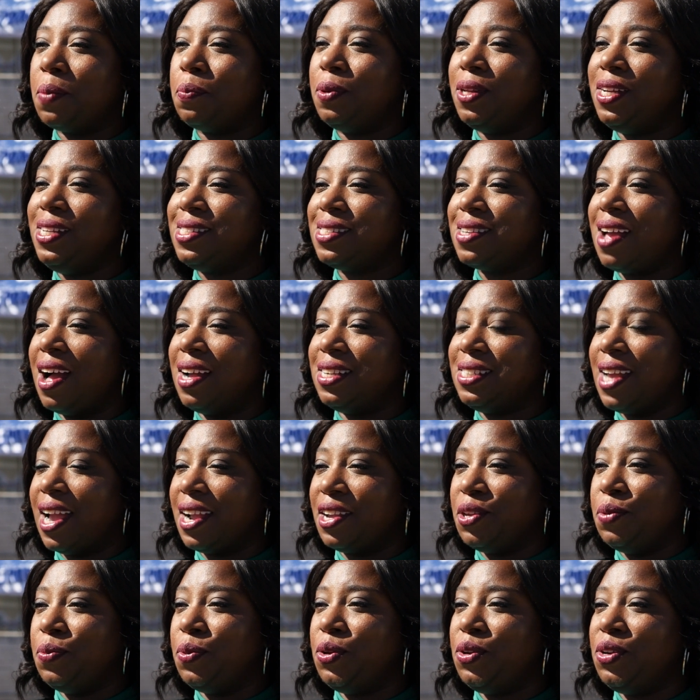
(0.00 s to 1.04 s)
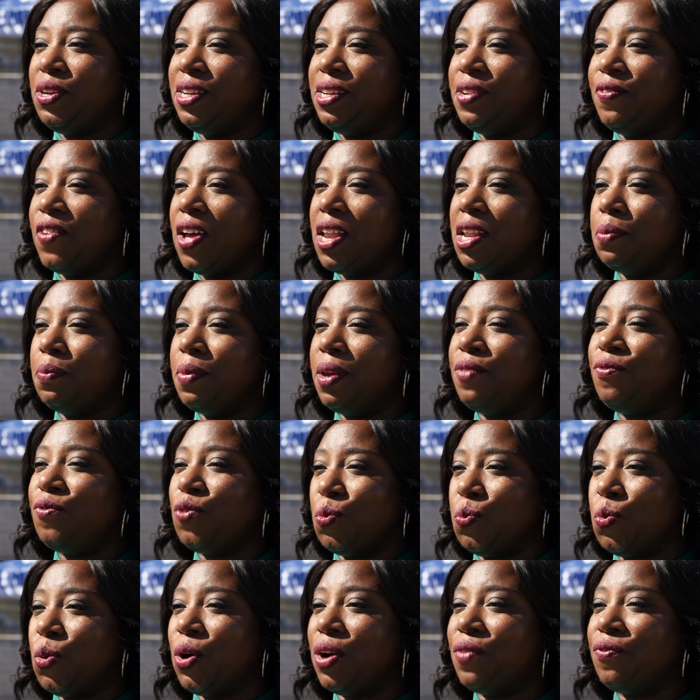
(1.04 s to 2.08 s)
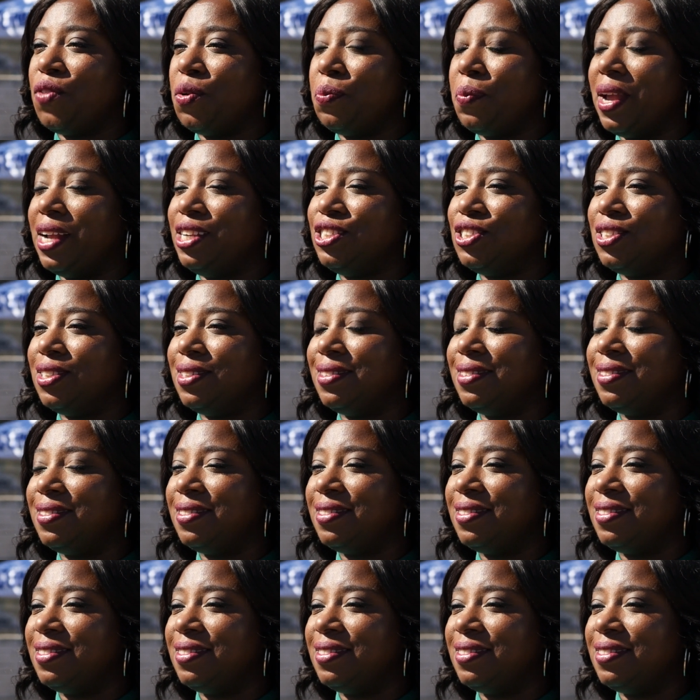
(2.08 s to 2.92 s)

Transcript: please contact Community Development for more information.